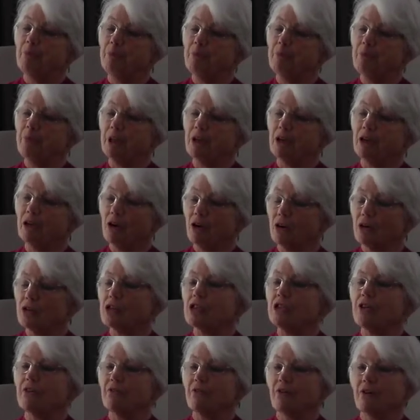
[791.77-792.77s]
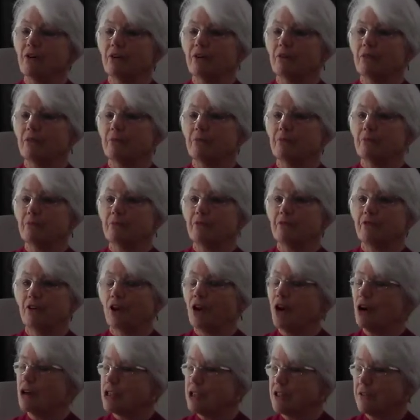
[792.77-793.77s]
because of a
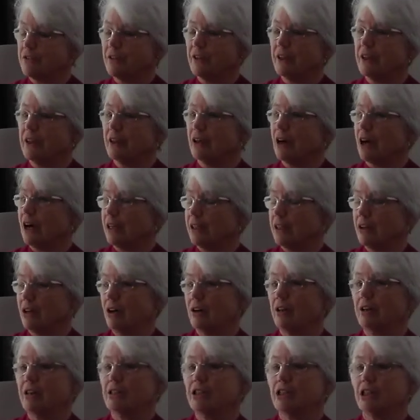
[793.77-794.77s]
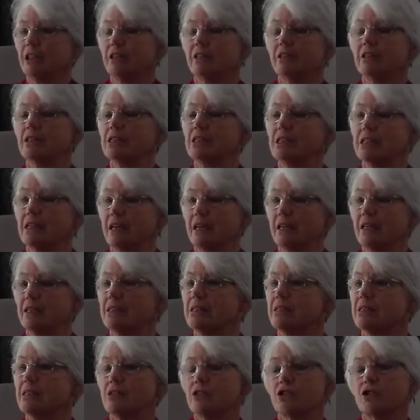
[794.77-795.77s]
philosophy and ideology that
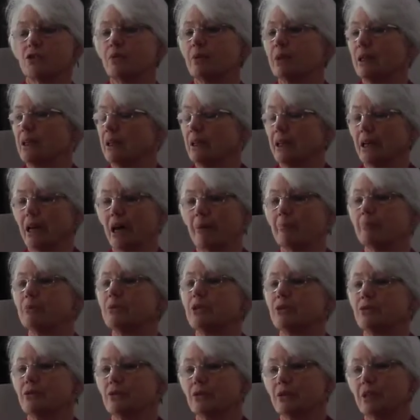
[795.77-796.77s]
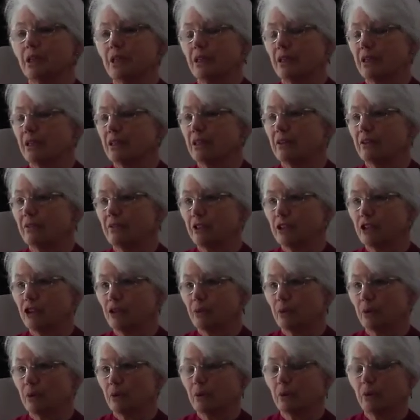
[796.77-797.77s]
says it's really up to the
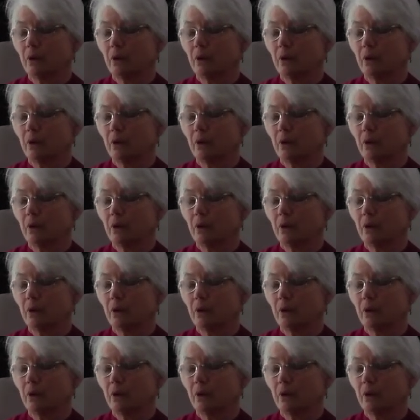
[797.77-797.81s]
individual.